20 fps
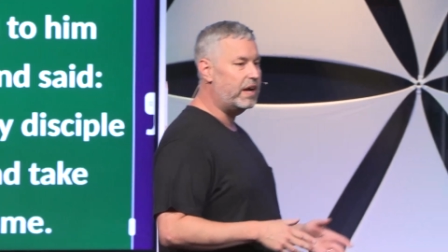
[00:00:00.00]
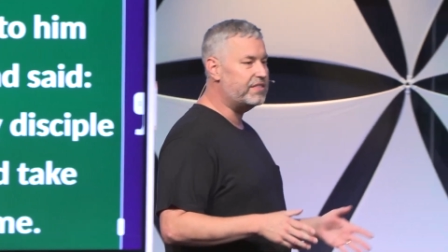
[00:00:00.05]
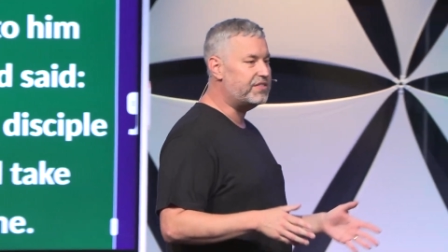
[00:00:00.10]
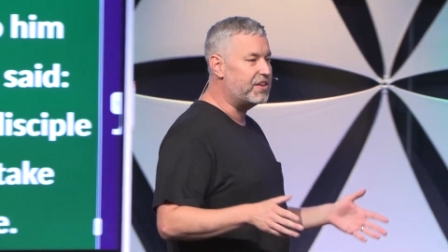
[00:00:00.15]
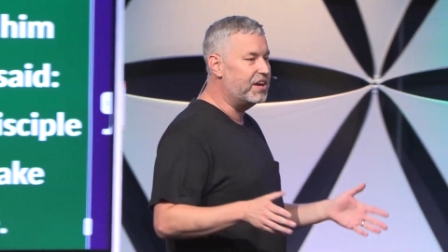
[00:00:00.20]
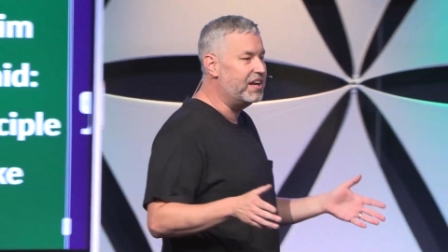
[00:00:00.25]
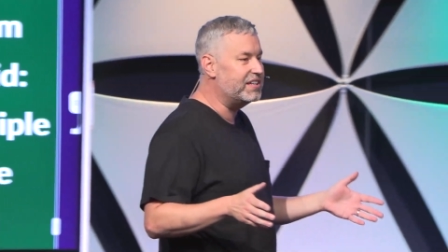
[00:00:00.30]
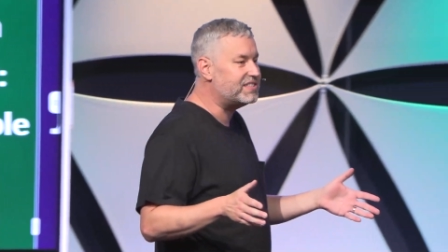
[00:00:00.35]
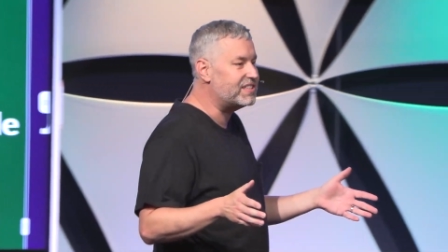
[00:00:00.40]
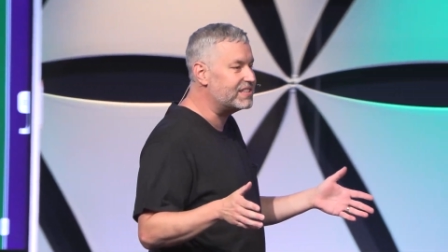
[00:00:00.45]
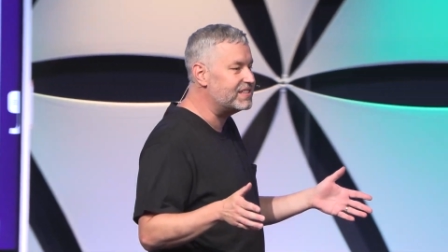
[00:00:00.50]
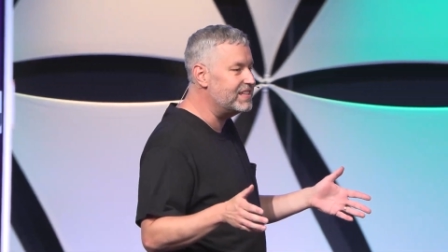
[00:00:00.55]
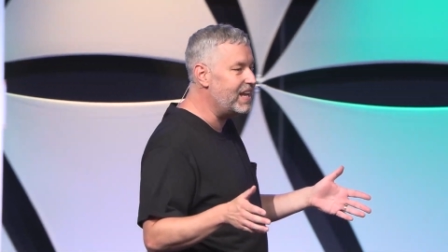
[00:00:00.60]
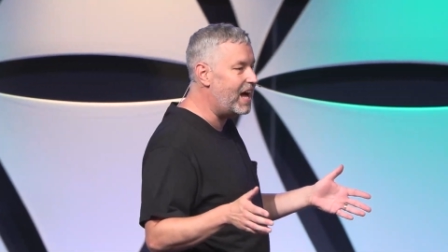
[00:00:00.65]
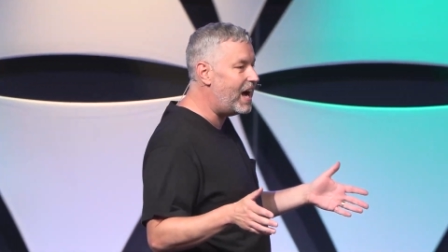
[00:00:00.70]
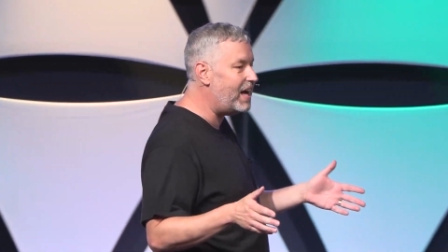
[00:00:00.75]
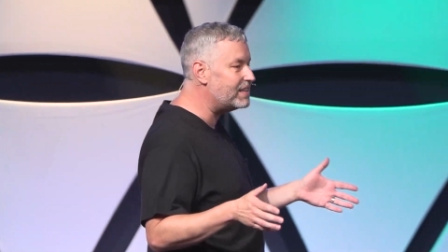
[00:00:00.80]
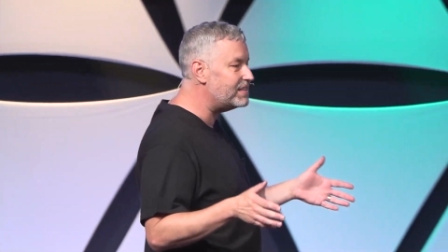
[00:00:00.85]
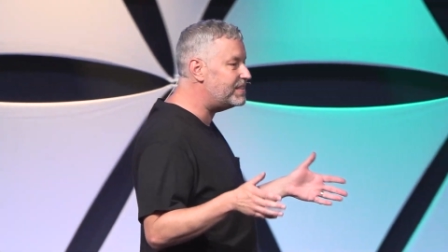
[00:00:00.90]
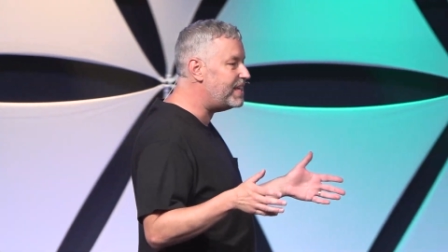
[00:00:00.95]
right, this is
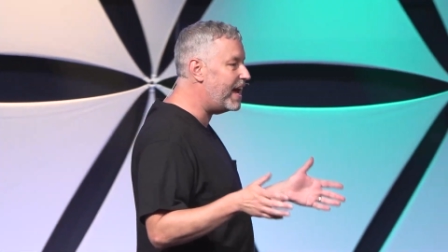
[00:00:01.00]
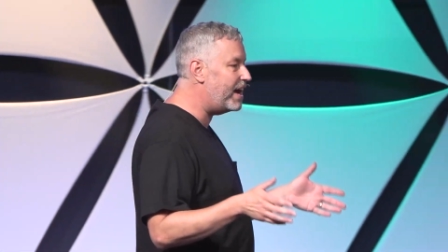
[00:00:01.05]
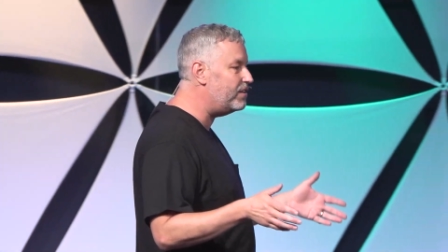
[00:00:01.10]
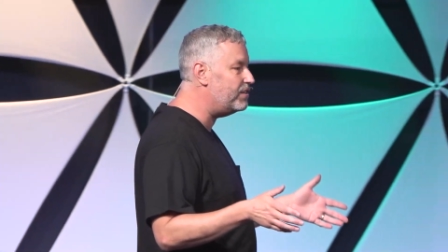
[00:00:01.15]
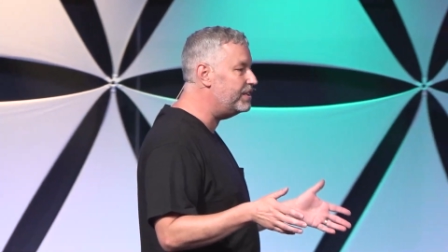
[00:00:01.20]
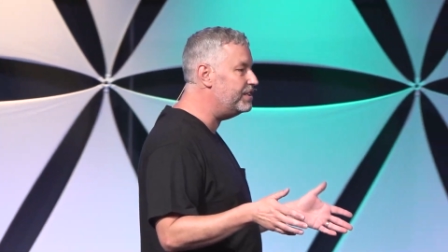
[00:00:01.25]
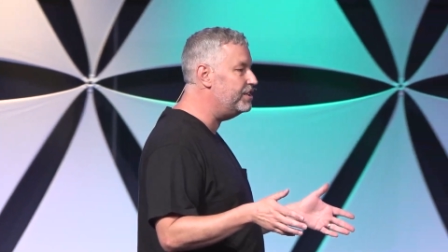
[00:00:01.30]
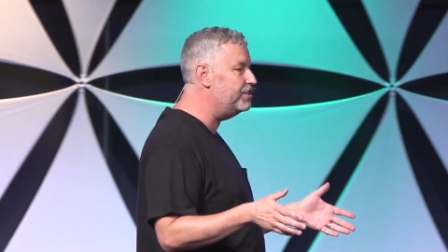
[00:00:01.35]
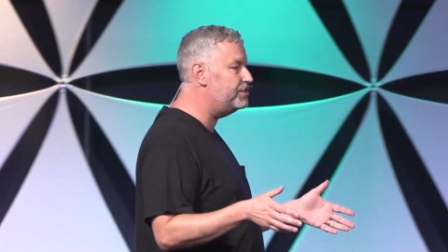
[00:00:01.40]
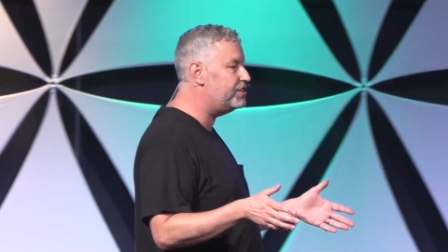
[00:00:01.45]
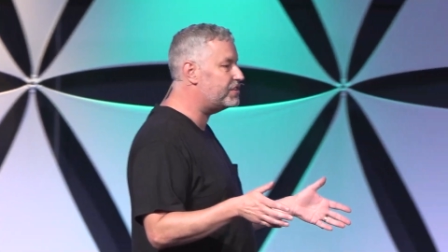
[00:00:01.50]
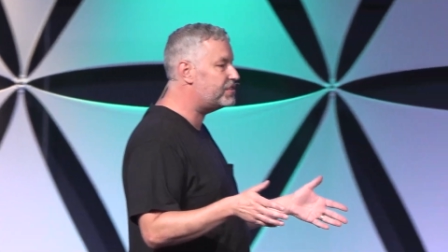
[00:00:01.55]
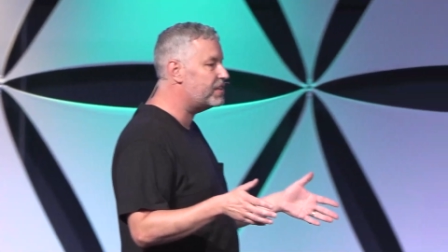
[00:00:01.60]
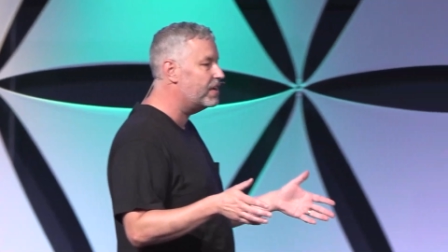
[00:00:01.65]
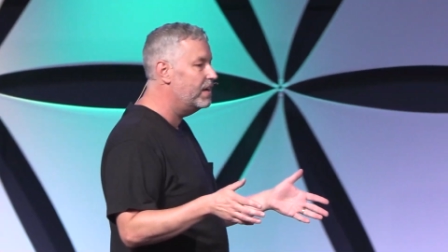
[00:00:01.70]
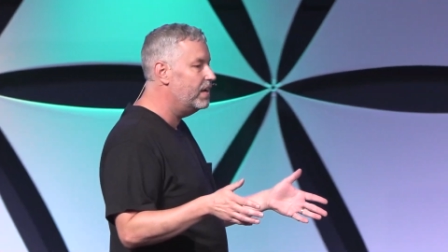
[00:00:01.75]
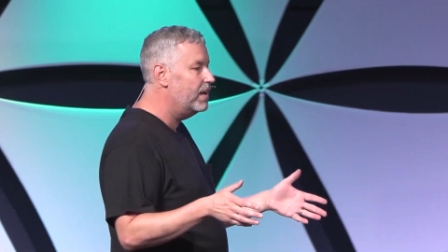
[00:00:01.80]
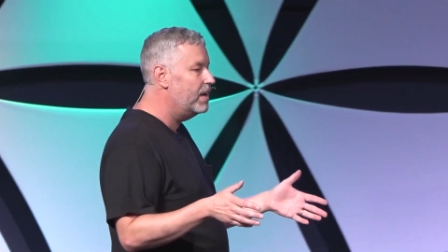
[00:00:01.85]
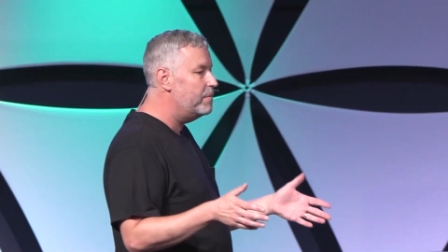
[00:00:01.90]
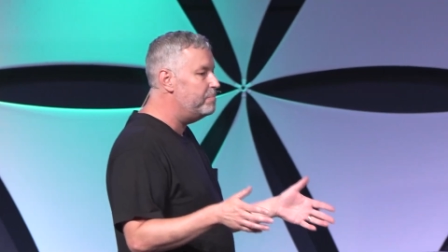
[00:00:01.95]
not telling you
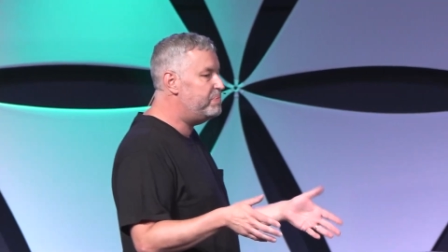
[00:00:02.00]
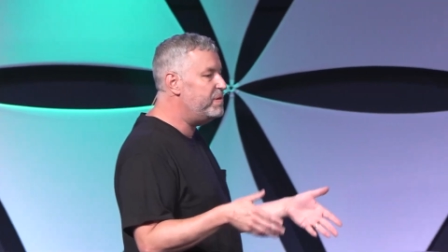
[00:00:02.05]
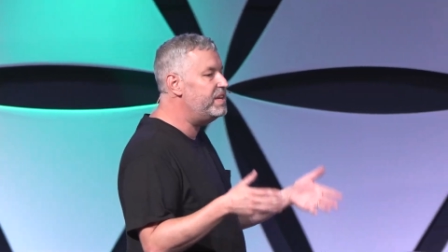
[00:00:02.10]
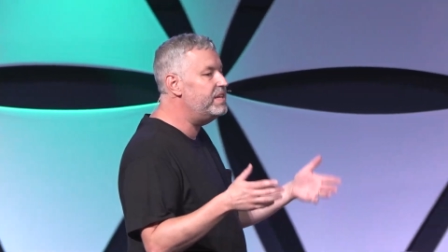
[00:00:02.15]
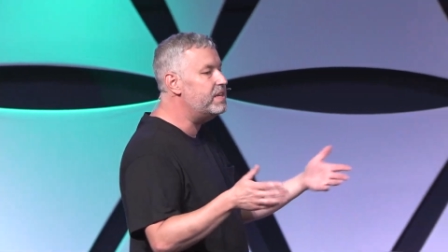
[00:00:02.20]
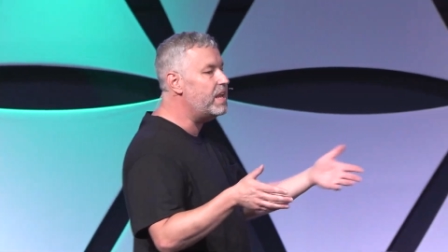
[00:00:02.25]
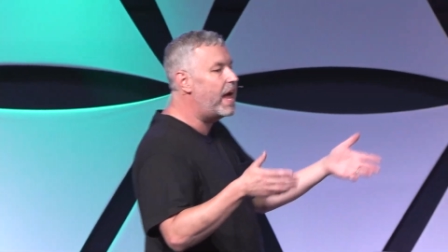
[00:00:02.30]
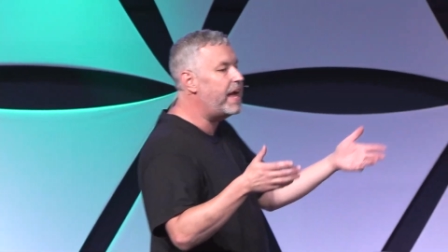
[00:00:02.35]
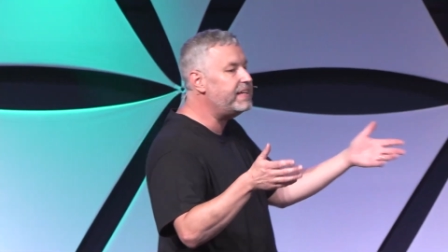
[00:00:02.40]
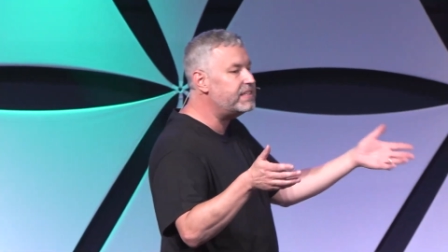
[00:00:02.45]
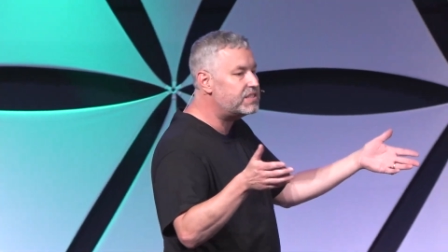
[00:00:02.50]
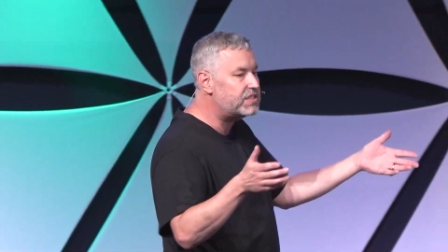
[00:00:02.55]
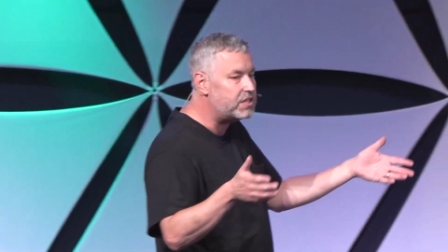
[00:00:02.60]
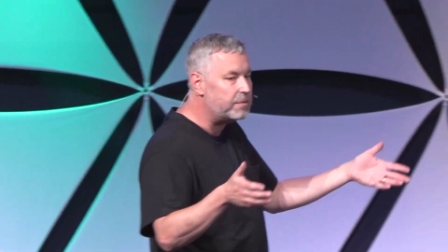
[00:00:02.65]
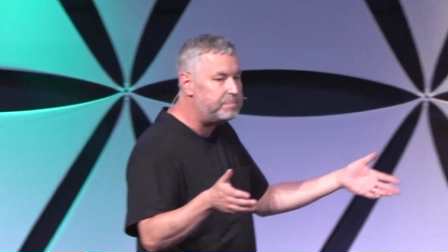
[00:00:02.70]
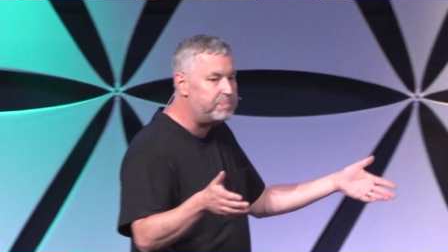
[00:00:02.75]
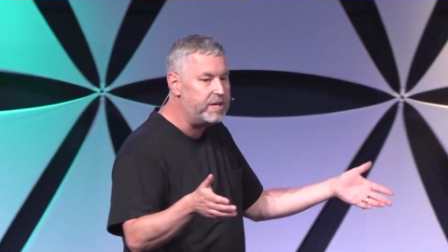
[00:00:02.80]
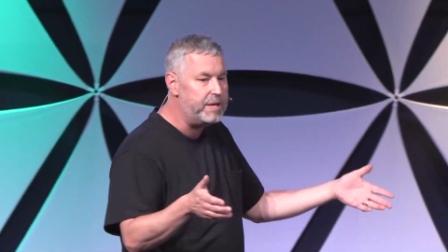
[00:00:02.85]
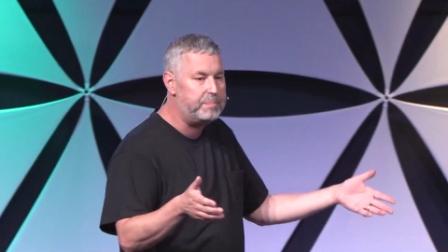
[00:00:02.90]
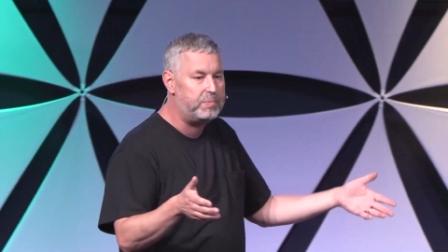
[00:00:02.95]
just be nice
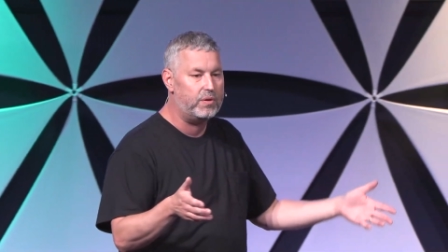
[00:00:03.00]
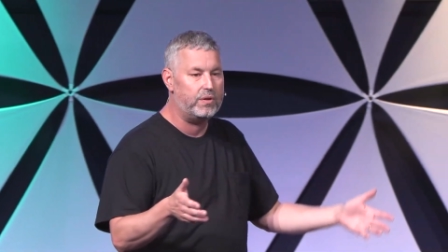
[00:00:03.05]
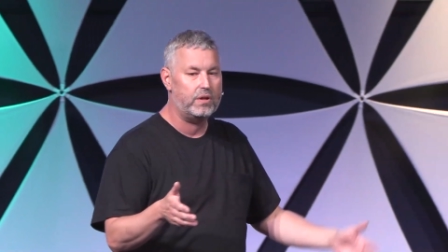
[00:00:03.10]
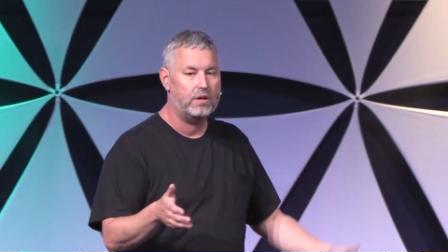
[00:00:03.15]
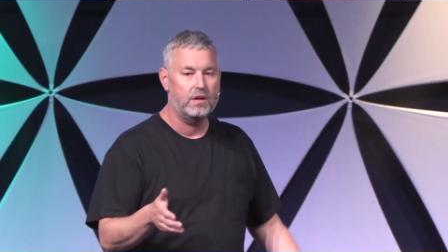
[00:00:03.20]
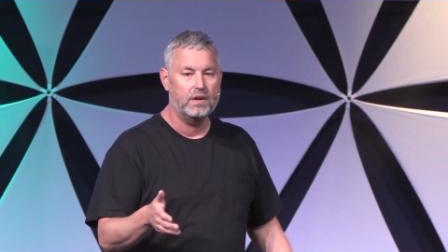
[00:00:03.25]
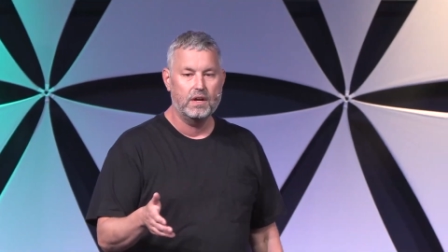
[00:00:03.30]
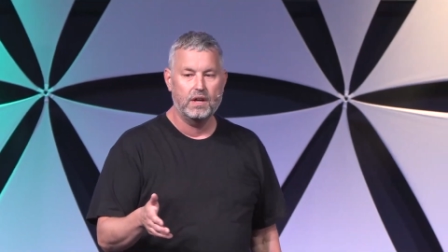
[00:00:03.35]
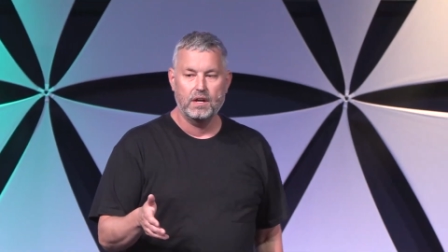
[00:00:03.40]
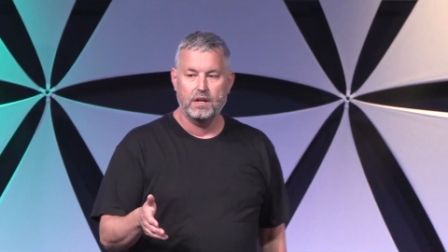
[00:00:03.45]
to people